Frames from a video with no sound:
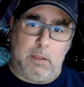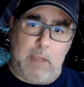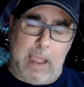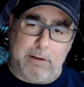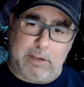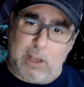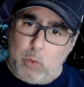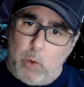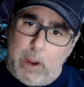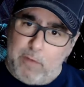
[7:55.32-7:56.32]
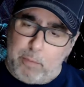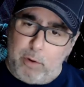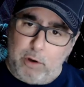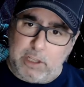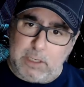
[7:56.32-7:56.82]
Aristotle's way of
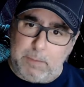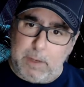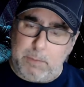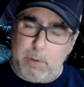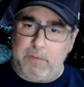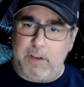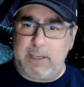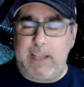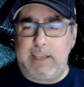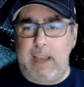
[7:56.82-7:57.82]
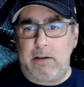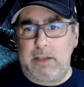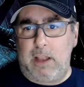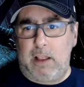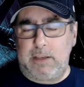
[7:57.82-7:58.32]
approaching this makes perfect sense.
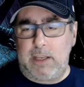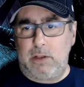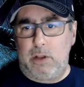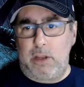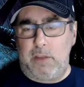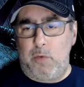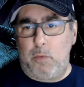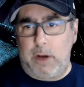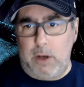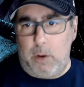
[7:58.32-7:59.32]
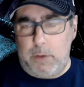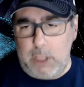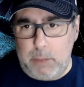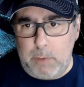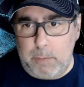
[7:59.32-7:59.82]
Aristotle says, look, if you want to know what
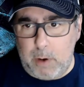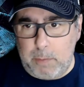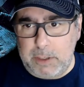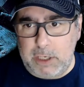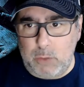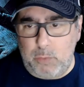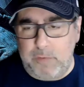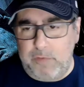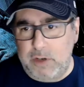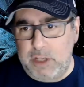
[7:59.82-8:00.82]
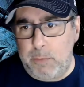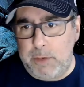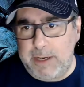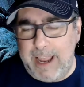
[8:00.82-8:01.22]
the human purpose is, the first thing we need to